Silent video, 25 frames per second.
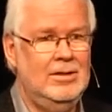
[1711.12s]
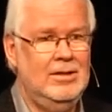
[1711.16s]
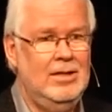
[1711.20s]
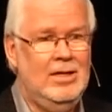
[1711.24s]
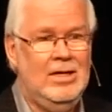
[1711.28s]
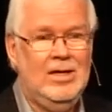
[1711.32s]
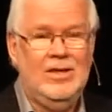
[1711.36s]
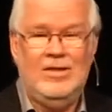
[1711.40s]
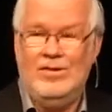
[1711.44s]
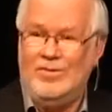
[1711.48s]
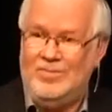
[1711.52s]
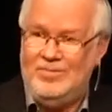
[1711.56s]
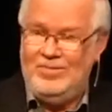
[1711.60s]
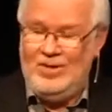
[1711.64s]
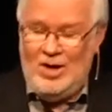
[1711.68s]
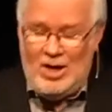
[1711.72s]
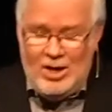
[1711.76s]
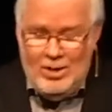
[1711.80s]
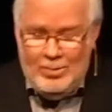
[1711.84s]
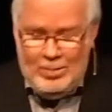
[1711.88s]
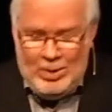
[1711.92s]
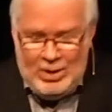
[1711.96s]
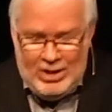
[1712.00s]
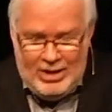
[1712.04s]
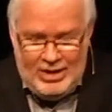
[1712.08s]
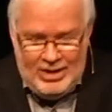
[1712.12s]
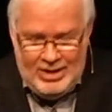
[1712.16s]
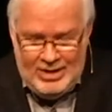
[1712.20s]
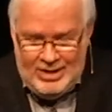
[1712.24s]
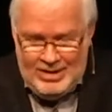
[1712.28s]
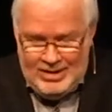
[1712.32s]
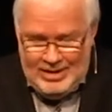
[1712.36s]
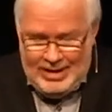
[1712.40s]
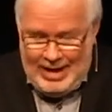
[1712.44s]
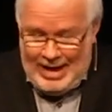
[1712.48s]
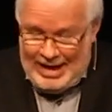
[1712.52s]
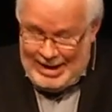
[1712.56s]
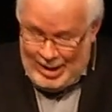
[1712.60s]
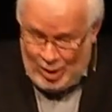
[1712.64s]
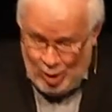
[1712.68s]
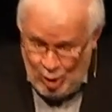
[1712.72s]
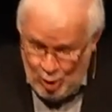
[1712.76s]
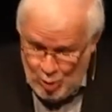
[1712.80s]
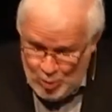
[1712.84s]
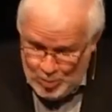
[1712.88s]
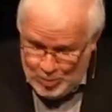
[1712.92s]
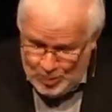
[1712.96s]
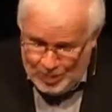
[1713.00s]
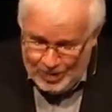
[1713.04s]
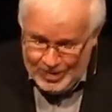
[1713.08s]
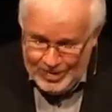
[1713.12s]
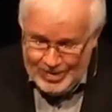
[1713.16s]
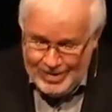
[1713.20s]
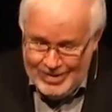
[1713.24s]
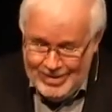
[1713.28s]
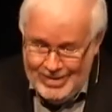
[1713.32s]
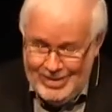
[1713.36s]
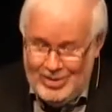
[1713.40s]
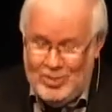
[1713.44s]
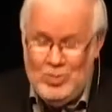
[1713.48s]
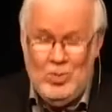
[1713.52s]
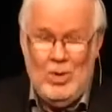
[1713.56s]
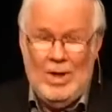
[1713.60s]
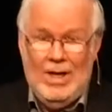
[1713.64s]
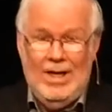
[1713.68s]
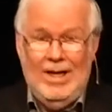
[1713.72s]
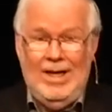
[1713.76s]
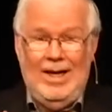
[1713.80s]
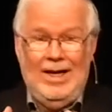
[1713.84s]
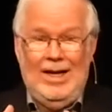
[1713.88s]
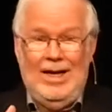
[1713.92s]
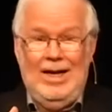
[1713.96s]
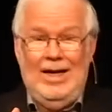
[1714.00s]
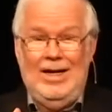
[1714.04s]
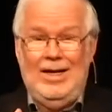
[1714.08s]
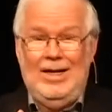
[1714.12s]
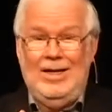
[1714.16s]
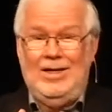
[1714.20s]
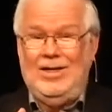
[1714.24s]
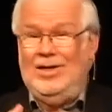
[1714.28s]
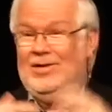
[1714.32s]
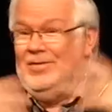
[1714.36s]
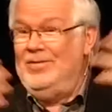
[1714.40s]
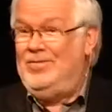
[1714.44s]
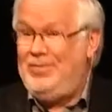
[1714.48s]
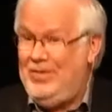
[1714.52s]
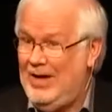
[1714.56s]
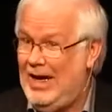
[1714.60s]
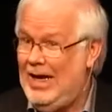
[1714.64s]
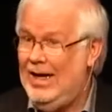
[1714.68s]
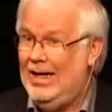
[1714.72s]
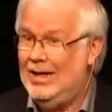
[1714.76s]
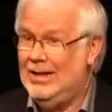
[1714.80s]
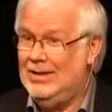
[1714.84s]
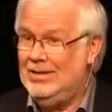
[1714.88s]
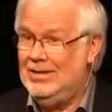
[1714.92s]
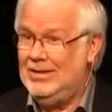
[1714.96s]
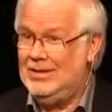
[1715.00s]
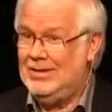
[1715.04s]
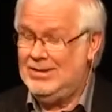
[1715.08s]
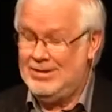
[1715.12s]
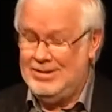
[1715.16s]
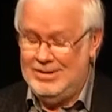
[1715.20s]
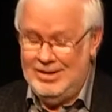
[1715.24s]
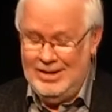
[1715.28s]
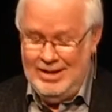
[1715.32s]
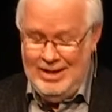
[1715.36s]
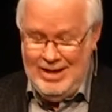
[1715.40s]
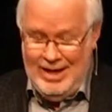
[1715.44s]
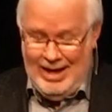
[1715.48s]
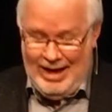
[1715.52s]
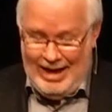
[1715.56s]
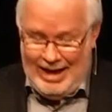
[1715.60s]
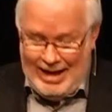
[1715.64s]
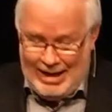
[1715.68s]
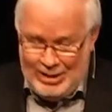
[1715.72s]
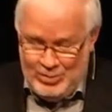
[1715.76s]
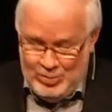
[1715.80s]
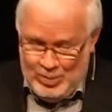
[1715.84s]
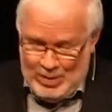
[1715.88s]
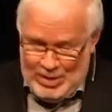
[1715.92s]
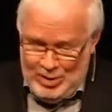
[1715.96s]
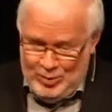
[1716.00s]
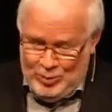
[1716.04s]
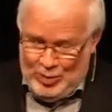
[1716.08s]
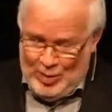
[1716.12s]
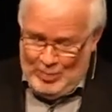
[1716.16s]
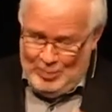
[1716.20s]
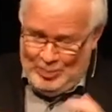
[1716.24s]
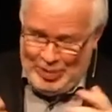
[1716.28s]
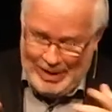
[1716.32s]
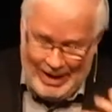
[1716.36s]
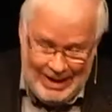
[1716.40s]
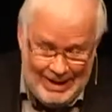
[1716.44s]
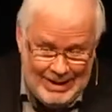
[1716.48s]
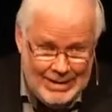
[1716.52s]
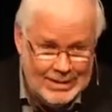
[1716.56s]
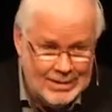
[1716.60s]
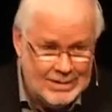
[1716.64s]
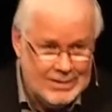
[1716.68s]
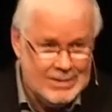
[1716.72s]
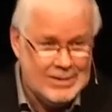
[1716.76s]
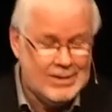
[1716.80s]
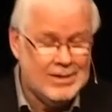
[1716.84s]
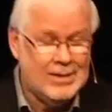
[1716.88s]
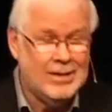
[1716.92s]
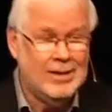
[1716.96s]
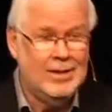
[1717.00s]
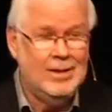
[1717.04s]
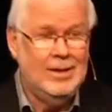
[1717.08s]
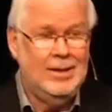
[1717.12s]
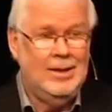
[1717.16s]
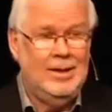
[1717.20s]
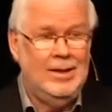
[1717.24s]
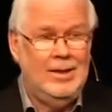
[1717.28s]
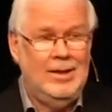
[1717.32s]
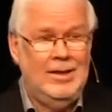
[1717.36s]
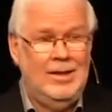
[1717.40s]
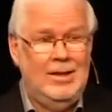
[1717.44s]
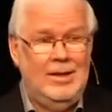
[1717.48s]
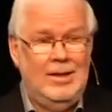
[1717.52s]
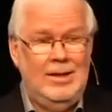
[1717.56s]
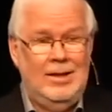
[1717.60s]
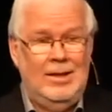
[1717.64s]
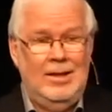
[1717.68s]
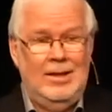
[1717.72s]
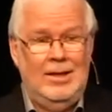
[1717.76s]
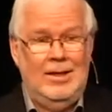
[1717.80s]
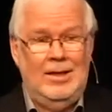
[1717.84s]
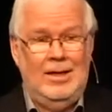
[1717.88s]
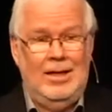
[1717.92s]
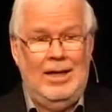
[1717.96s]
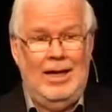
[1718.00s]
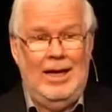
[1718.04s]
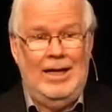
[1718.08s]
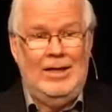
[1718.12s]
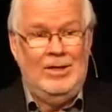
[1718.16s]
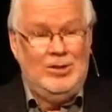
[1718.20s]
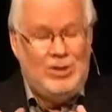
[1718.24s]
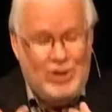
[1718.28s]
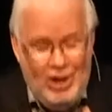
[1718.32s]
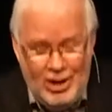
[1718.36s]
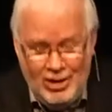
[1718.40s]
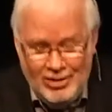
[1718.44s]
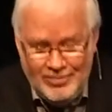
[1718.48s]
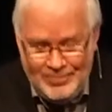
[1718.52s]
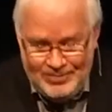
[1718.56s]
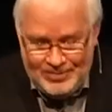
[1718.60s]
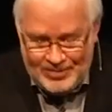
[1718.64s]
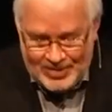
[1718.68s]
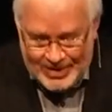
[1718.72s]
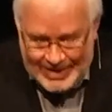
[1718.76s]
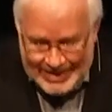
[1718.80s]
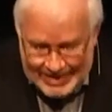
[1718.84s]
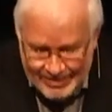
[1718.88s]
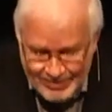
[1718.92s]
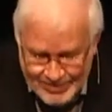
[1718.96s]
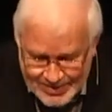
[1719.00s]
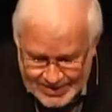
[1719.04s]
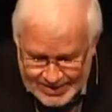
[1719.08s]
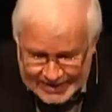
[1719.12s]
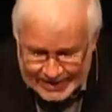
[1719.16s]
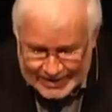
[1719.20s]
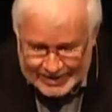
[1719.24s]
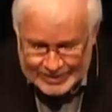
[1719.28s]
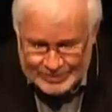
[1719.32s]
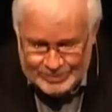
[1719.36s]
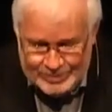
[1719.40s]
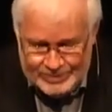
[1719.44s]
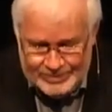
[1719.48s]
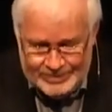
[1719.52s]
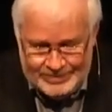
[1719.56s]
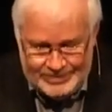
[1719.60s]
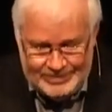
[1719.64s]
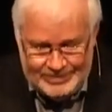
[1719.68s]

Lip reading: the farmer, I hope, will confess and will repent, and God forgives him.